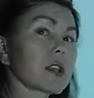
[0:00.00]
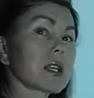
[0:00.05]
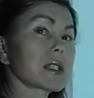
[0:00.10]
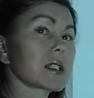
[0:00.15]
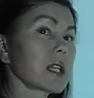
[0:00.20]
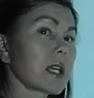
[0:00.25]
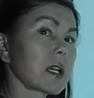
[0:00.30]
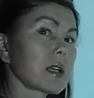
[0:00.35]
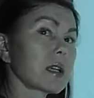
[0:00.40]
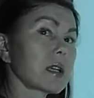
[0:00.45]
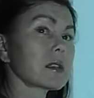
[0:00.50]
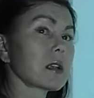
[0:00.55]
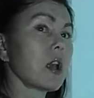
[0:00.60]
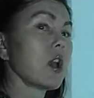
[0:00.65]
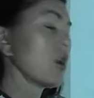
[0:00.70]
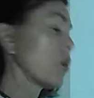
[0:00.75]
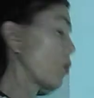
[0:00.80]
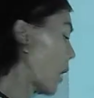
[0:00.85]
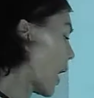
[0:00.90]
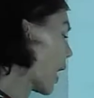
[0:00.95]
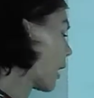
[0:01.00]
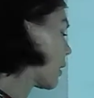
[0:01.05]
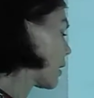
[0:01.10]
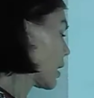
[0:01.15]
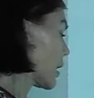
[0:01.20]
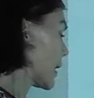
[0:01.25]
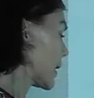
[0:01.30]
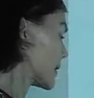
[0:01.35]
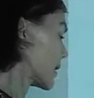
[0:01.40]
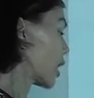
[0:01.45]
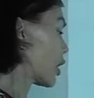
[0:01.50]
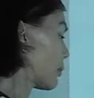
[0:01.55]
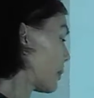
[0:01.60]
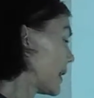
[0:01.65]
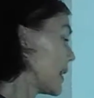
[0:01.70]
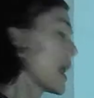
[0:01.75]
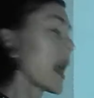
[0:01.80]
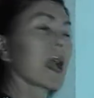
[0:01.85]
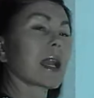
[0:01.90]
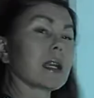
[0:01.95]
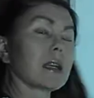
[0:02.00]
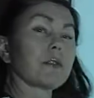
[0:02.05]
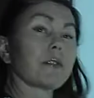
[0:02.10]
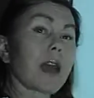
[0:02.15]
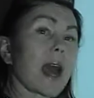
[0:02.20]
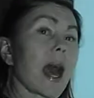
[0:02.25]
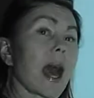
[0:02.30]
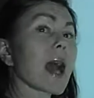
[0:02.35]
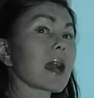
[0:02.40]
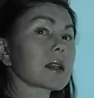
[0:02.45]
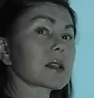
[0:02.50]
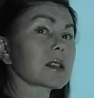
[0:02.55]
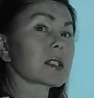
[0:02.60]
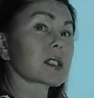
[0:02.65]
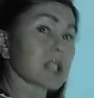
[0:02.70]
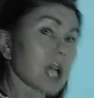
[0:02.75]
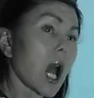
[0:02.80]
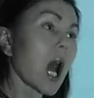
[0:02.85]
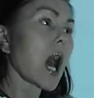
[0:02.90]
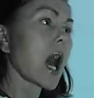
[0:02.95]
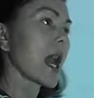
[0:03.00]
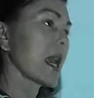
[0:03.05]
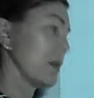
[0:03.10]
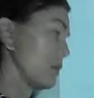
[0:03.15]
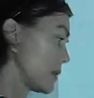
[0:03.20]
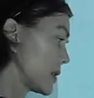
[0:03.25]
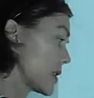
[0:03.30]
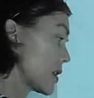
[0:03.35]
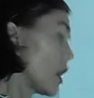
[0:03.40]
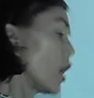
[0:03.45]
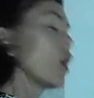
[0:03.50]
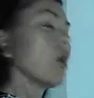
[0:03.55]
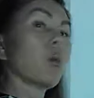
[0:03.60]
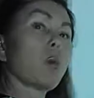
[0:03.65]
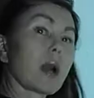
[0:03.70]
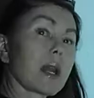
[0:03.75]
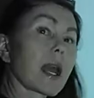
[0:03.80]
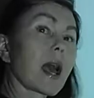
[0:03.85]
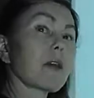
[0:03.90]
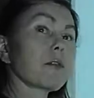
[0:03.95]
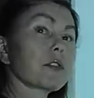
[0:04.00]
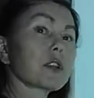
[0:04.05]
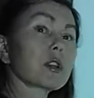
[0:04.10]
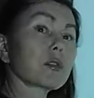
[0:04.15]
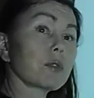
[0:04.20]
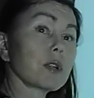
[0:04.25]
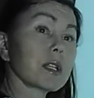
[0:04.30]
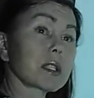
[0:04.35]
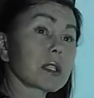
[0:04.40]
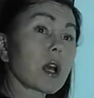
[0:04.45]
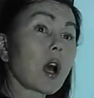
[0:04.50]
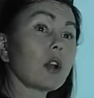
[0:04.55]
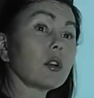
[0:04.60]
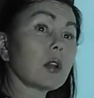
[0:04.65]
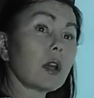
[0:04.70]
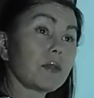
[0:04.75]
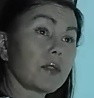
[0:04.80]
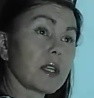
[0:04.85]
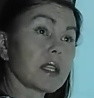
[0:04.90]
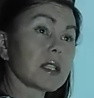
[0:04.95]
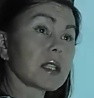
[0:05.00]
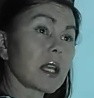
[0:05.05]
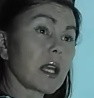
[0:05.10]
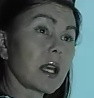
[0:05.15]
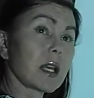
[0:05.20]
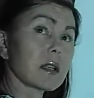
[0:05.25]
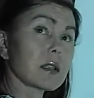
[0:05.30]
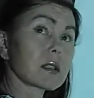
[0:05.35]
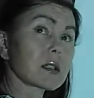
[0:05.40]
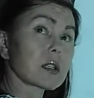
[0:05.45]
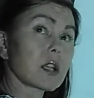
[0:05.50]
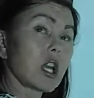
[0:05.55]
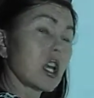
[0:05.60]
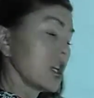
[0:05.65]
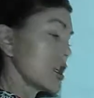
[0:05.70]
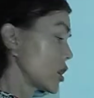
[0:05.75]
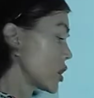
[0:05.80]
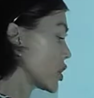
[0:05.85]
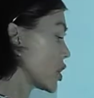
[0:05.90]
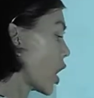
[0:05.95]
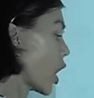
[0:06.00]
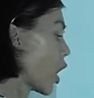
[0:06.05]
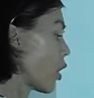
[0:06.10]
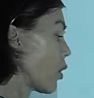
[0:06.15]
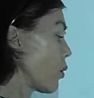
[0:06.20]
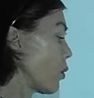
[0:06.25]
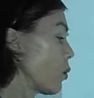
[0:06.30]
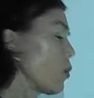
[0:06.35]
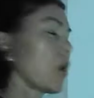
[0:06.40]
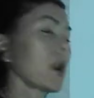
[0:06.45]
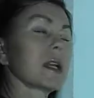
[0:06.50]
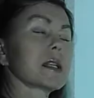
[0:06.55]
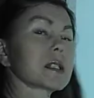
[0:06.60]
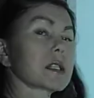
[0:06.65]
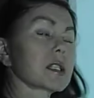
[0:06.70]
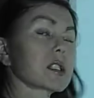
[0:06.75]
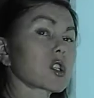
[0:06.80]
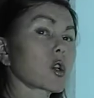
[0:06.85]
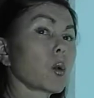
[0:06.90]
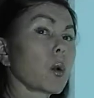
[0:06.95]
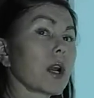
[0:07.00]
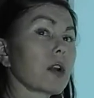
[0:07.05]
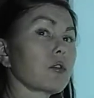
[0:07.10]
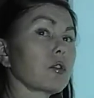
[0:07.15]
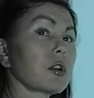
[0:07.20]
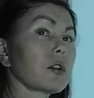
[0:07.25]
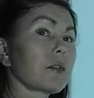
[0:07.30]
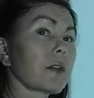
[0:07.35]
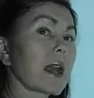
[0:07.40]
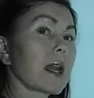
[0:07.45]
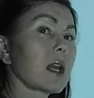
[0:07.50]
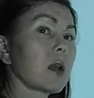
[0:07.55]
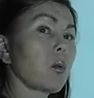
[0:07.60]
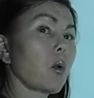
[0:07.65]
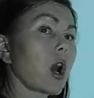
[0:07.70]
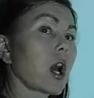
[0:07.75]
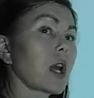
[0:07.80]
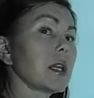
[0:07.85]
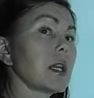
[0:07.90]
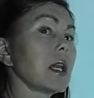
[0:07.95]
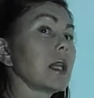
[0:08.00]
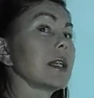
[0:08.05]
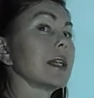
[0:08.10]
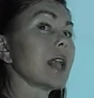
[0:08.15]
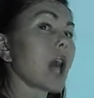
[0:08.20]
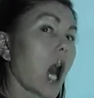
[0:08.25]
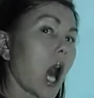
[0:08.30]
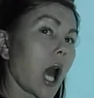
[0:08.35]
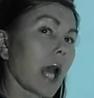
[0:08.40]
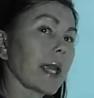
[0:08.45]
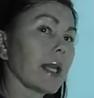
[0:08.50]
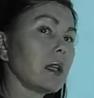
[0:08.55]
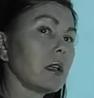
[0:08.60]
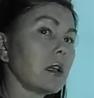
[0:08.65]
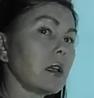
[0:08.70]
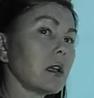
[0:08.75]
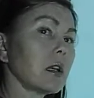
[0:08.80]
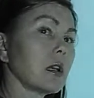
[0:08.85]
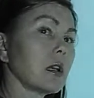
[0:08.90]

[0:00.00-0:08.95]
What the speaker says: this is. Well, it's going to be negative x times whatever the result of this is. So what is the square root of 81? 9.